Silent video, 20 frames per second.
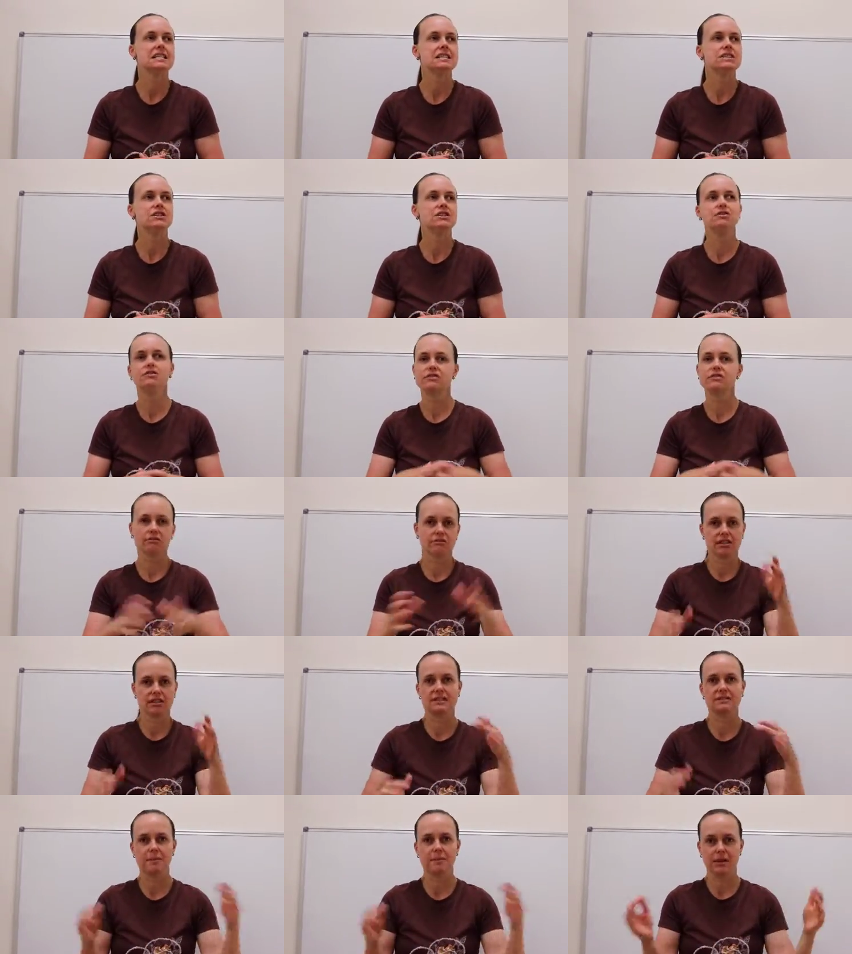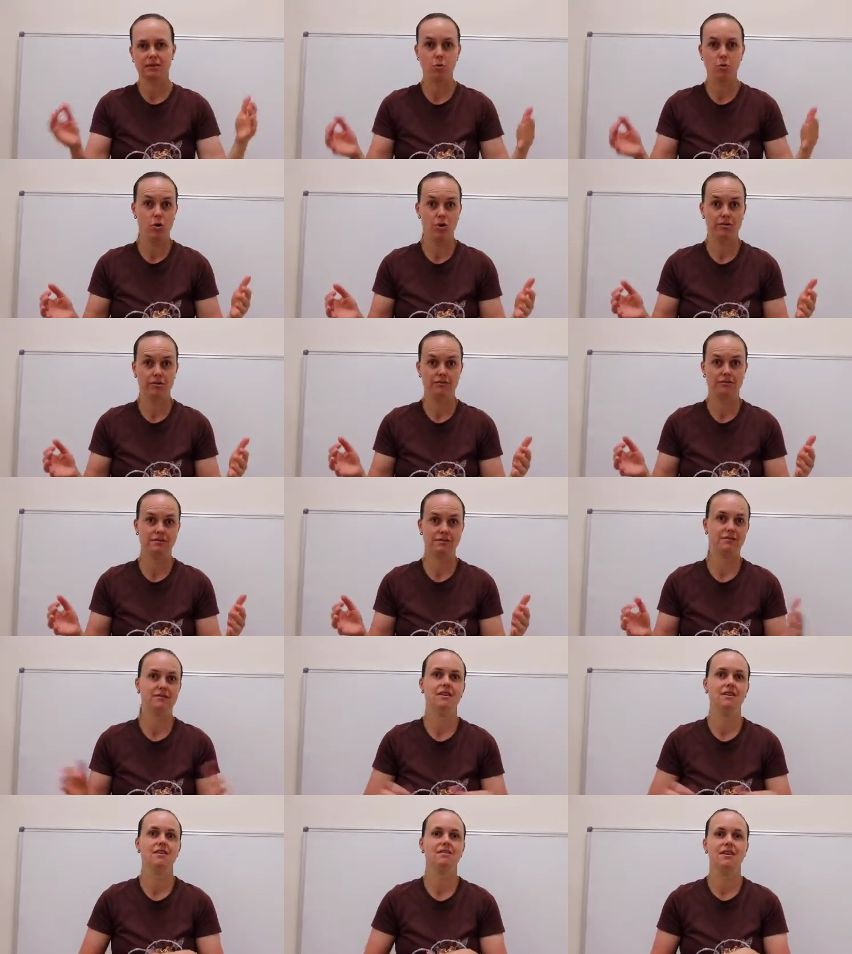use all these big
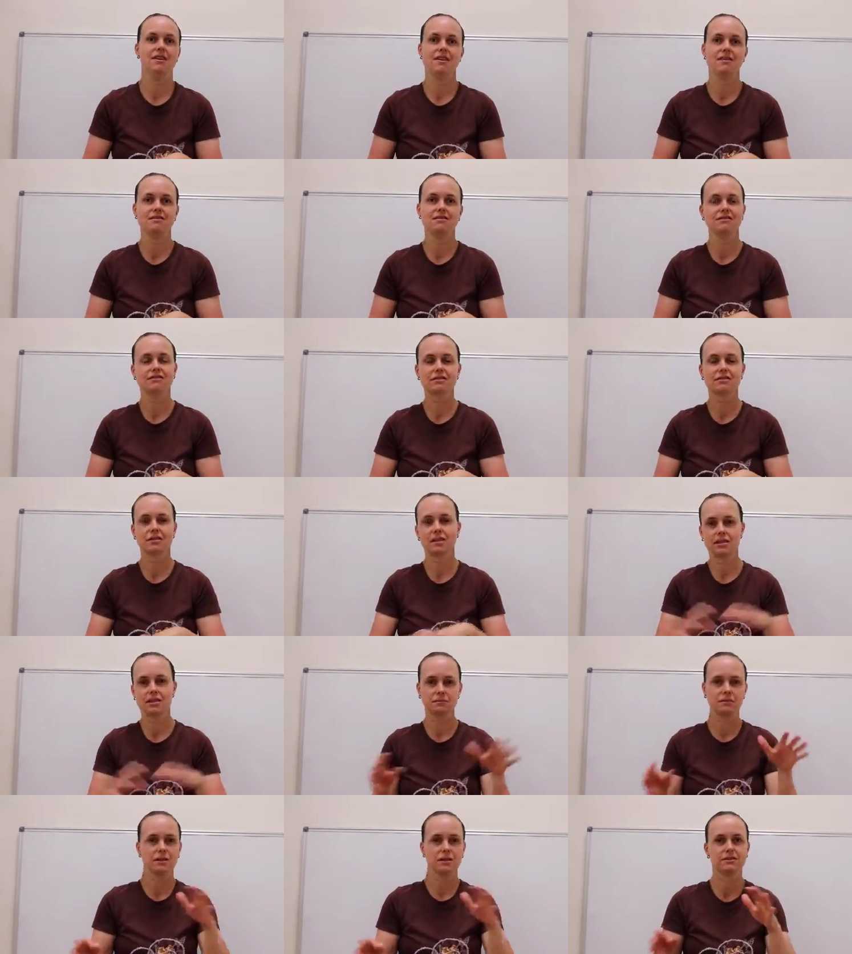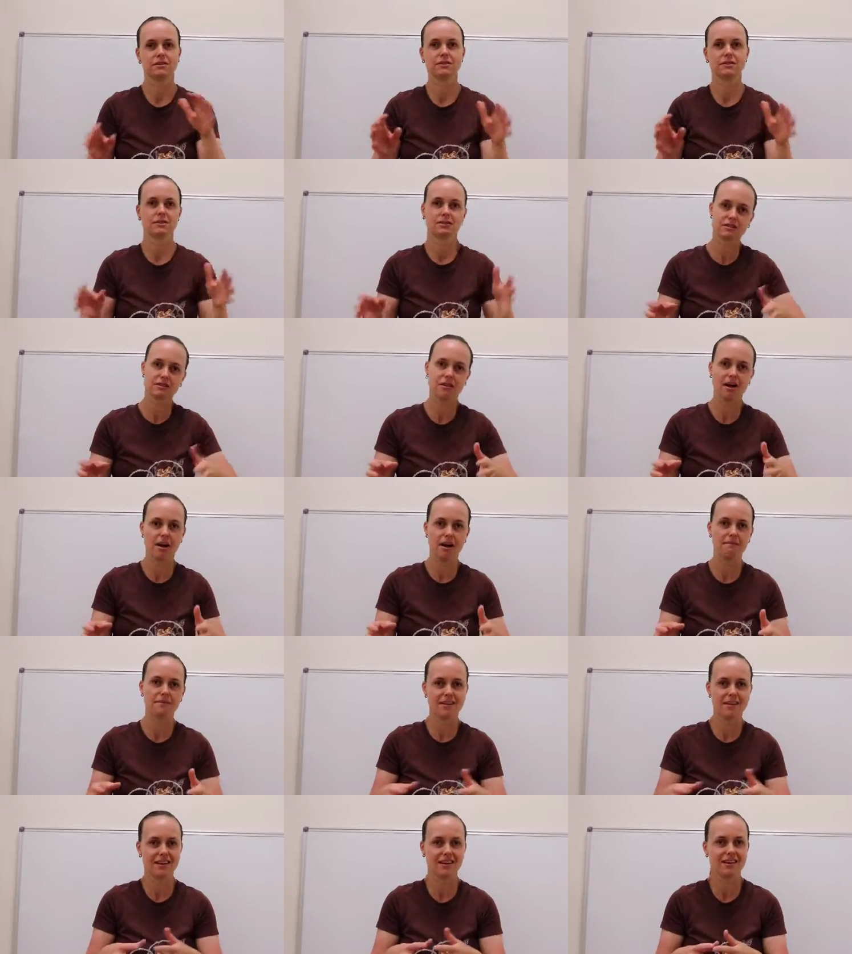words, and they use all these words to
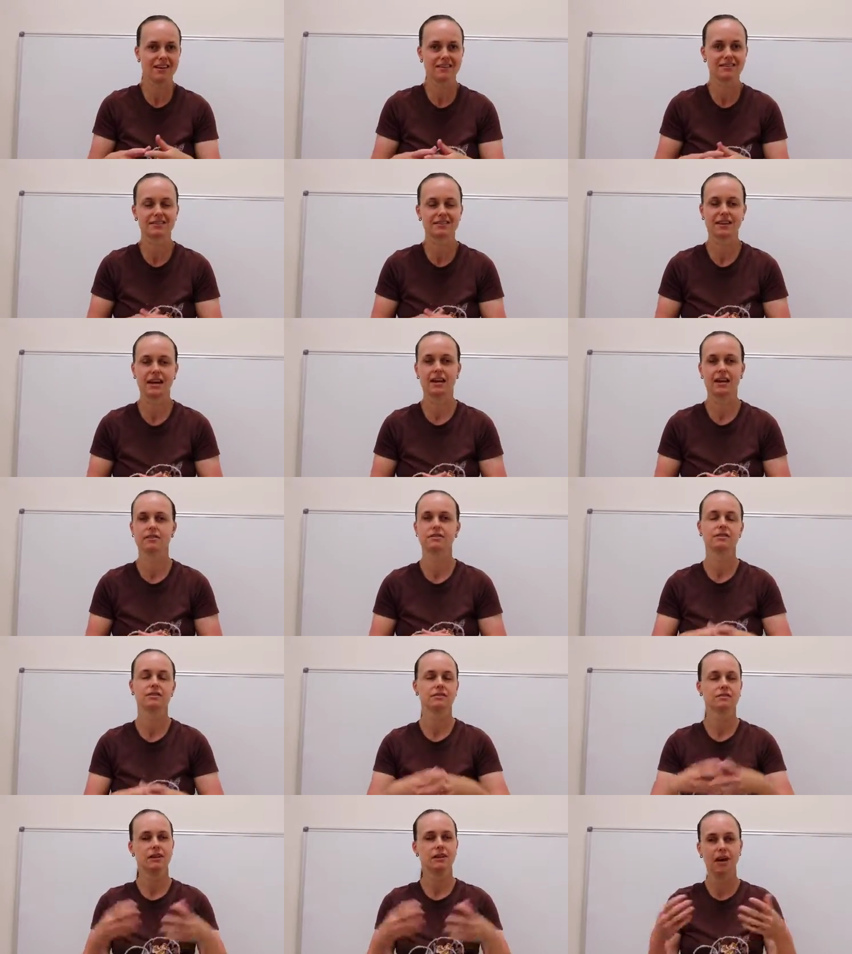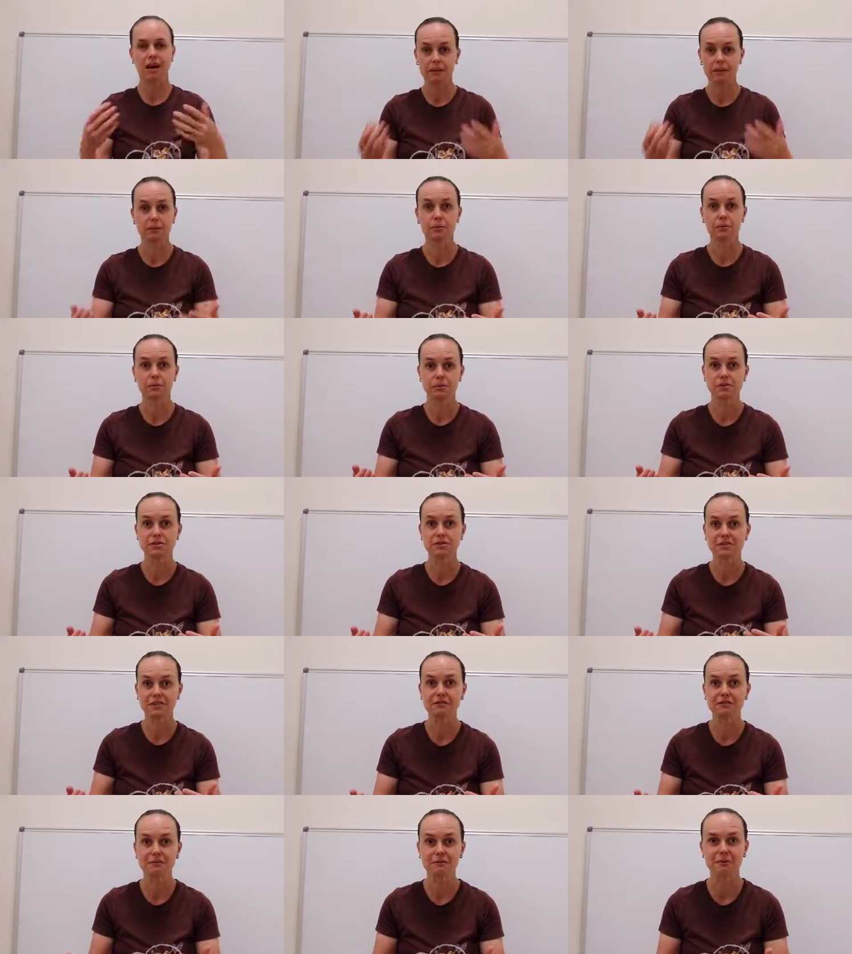describe things that other people would use
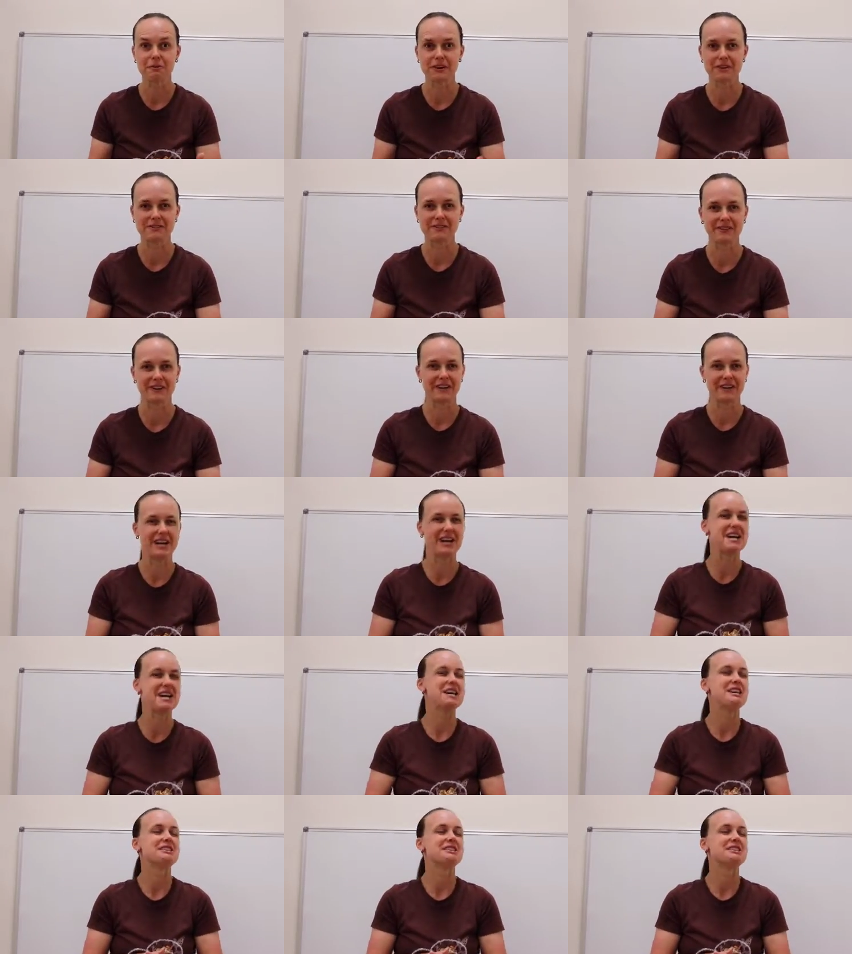different words for.